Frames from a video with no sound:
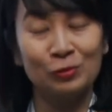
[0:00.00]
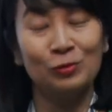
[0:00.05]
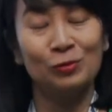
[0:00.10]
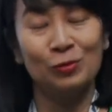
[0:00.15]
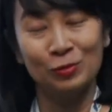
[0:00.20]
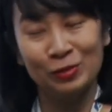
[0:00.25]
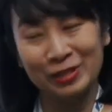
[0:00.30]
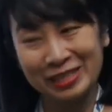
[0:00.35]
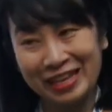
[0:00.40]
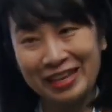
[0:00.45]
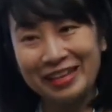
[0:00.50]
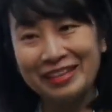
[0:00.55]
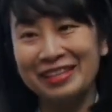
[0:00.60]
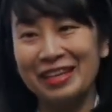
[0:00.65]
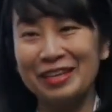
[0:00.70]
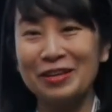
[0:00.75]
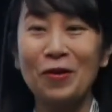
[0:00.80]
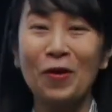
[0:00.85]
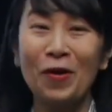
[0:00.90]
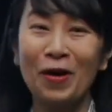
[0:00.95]
seek
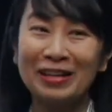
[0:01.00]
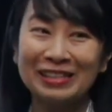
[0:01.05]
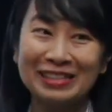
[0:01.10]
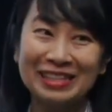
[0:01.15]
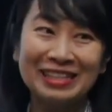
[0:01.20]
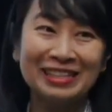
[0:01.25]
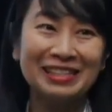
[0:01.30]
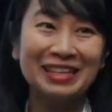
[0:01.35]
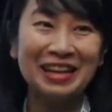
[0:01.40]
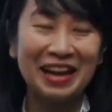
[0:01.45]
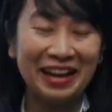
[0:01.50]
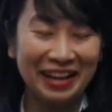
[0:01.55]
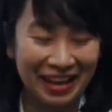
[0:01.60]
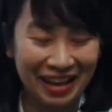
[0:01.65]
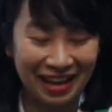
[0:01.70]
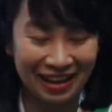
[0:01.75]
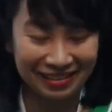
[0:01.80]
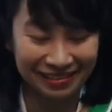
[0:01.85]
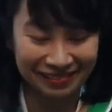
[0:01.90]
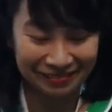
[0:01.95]
your assistance
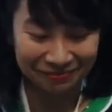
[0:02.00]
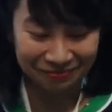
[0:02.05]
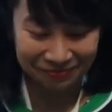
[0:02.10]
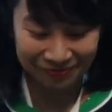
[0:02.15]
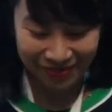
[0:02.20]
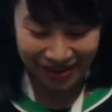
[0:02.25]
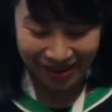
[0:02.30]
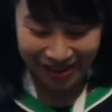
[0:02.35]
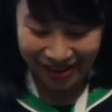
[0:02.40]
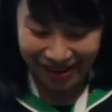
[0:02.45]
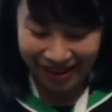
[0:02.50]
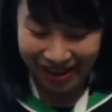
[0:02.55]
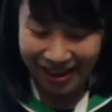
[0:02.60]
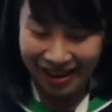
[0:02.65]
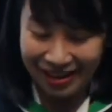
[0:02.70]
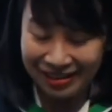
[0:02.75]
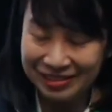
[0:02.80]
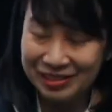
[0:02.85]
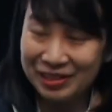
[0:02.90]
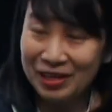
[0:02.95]
again.
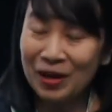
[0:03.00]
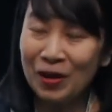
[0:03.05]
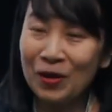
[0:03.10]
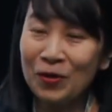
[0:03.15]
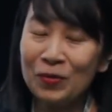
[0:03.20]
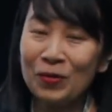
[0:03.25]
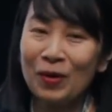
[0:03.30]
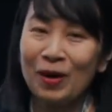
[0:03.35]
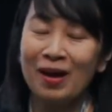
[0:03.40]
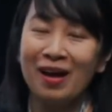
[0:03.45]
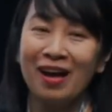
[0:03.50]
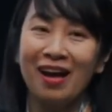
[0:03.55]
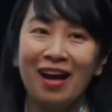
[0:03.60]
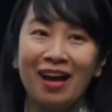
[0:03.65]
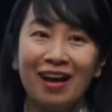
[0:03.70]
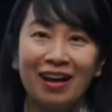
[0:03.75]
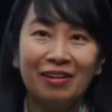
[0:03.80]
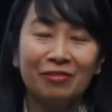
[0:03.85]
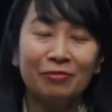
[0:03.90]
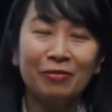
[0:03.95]
So
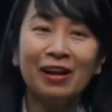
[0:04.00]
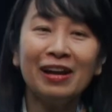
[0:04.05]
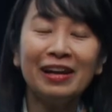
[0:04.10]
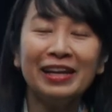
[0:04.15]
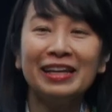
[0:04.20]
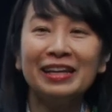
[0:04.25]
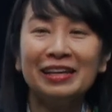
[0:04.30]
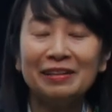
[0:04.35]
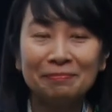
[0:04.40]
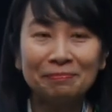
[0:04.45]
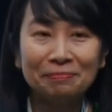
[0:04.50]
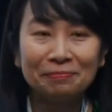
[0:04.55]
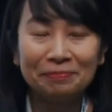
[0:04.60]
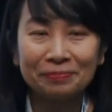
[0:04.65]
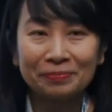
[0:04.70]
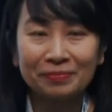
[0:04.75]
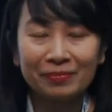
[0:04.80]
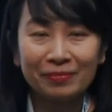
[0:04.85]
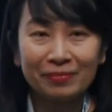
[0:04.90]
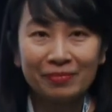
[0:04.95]
really,
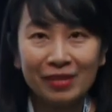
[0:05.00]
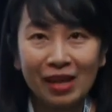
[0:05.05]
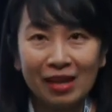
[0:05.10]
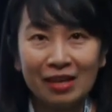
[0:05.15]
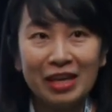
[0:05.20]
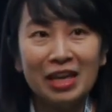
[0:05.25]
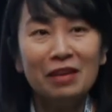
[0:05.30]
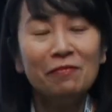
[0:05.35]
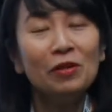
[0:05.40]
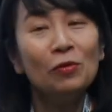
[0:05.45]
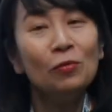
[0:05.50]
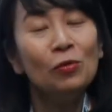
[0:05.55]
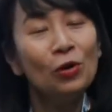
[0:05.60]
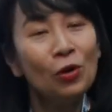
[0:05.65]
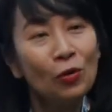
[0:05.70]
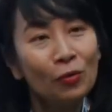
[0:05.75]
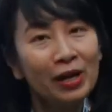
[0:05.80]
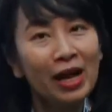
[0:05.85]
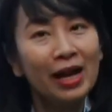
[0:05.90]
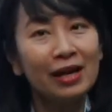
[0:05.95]
if you
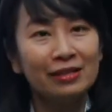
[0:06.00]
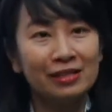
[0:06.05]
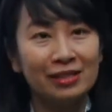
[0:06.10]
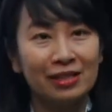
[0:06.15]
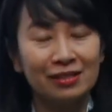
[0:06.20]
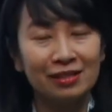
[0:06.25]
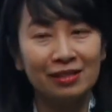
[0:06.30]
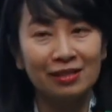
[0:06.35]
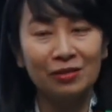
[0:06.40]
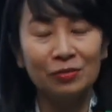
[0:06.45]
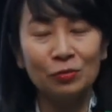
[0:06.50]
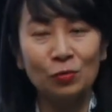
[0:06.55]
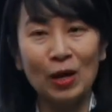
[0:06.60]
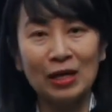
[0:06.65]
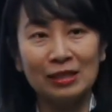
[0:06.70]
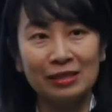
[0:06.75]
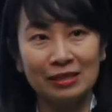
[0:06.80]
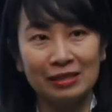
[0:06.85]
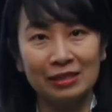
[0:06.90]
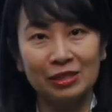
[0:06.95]
look at what
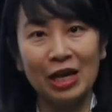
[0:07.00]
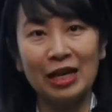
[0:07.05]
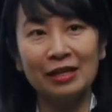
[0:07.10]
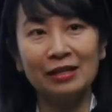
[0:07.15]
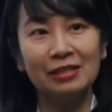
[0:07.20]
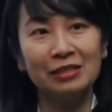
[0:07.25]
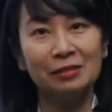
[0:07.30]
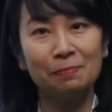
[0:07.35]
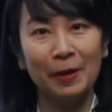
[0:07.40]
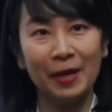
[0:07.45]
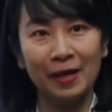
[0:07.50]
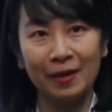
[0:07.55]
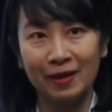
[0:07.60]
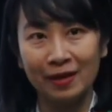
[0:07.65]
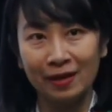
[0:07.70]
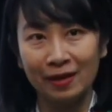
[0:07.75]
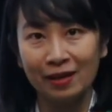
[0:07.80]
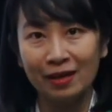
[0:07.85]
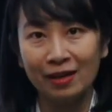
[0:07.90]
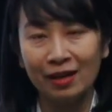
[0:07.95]
China
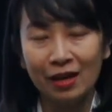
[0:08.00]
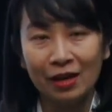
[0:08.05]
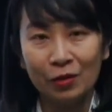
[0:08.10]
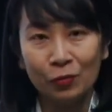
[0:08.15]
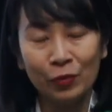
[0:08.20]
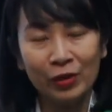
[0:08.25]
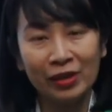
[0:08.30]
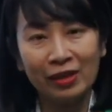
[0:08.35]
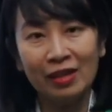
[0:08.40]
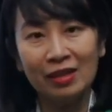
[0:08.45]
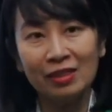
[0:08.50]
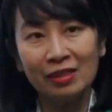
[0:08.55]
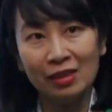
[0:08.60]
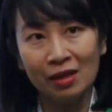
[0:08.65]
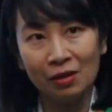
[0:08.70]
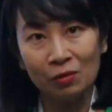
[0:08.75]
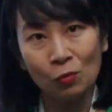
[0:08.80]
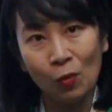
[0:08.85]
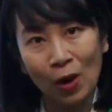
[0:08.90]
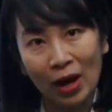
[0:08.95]
speak within the
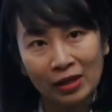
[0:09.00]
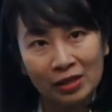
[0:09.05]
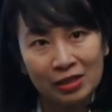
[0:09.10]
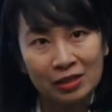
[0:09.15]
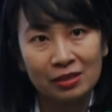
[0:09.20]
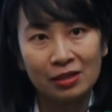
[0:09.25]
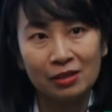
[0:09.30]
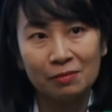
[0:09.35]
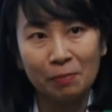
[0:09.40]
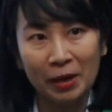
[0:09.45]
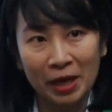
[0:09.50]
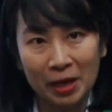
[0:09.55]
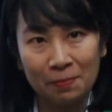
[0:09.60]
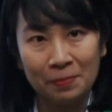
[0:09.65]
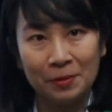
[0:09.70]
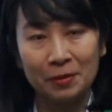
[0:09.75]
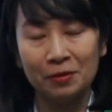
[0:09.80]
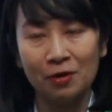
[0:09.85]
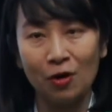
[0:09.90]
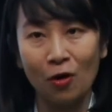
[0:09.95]
white
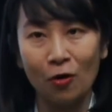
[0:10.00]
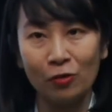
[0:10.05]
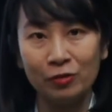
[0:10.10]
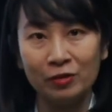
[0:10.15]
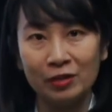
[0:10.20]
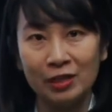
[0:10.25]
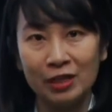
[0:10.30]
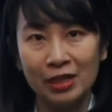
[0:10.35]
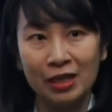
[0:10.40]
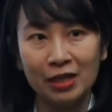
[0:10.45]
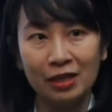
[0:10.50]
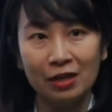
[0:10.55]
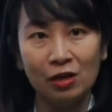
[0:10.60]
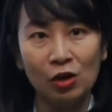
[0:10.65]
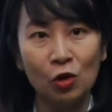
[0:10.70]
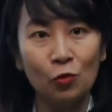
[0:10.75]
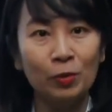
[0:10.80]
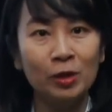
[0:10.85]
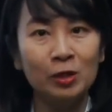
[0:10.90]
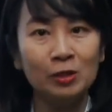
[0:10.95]
paper on the
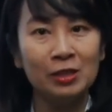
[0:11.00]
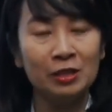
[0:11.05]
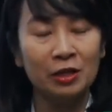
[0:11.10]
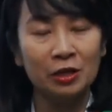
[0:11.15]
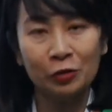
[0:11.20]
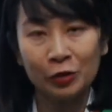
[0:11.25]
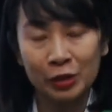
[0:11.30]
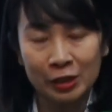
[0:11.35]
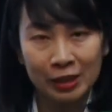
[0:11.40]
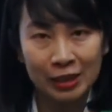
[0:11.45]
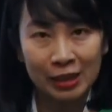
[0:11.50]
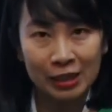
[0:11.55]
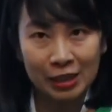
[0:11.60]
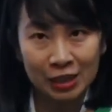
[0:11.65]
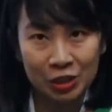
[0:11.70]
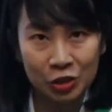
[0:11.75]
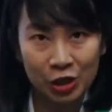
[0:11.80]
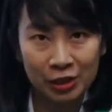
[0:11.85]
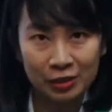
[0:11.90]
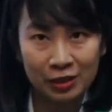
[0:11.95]
Global Security
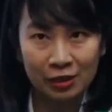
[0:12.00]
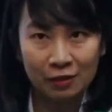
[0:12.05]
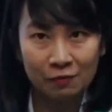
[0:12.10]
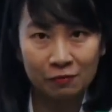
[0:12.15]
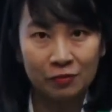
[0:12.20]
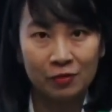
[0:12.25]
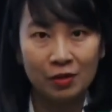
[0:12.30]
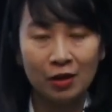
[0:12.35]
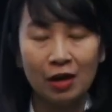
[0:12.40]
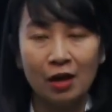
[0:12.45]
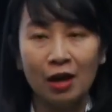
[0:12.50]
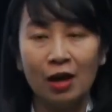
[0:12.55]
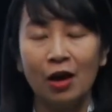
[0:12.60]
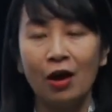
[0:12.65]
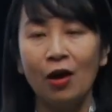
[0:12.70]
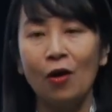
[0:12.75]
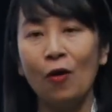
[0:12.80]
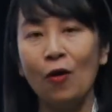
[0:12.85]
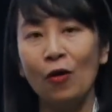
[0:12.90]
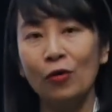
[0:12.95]
Initiative,
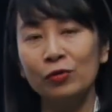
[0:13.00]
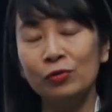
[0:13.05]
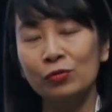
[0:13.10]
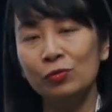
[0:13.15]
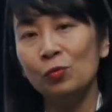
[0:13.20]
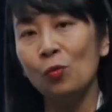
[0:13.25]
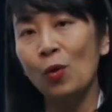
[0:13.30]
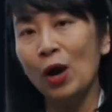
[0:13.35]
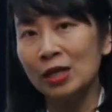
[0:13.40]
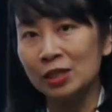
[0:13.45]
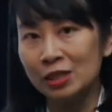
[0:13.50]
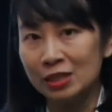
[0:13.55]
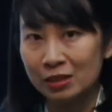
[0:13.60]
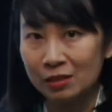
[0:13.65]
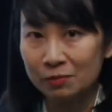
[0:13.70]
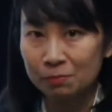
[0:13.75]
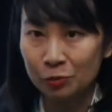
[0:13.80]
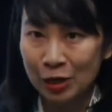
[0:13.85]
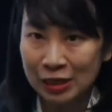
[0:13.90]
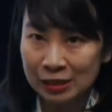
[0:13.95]
on what
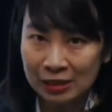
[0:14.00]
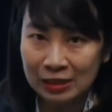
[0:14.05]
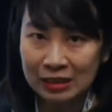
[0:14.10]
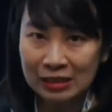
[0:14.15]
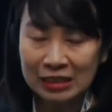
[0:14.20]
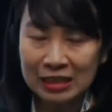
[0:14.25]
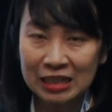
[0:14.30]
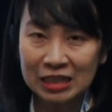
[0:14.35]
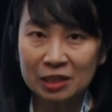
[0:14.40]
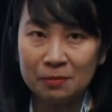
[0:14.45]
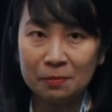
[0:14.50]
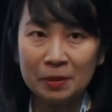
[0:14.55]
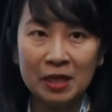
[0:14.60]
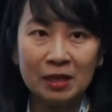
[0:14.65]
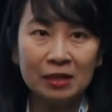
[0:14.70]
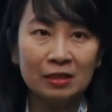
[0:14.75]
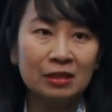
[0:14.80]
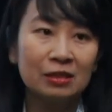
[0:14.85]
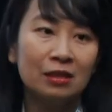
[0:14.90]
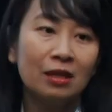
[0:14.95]
President Xi
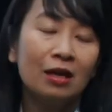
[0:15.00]
Jinping